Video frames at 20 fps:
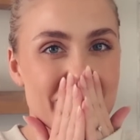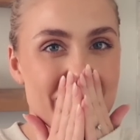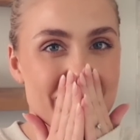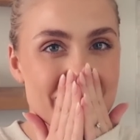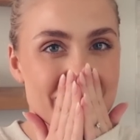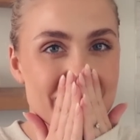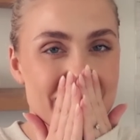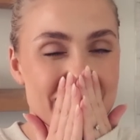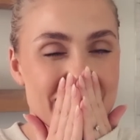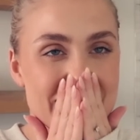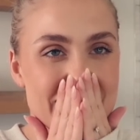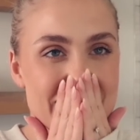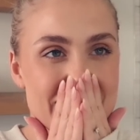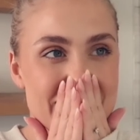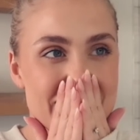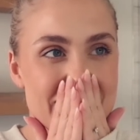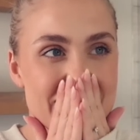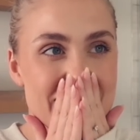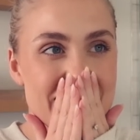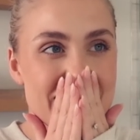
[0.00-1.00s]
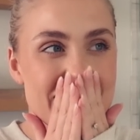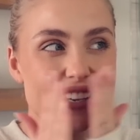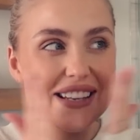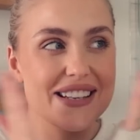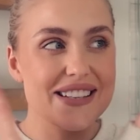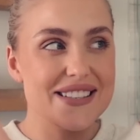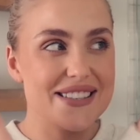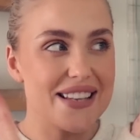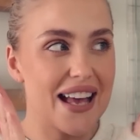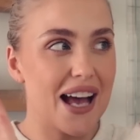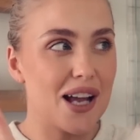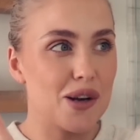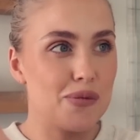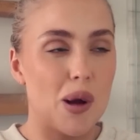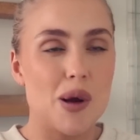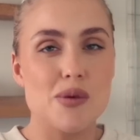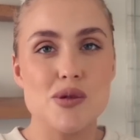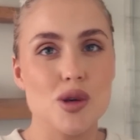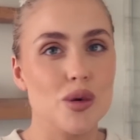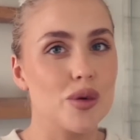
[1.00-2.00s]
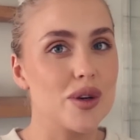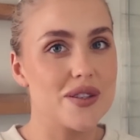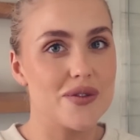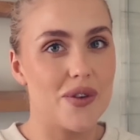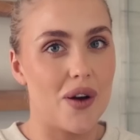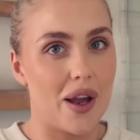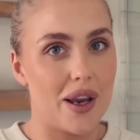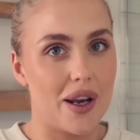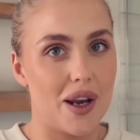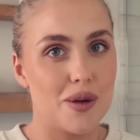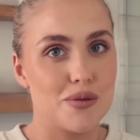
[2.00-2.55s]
like really sad, but I'm sure it's fine.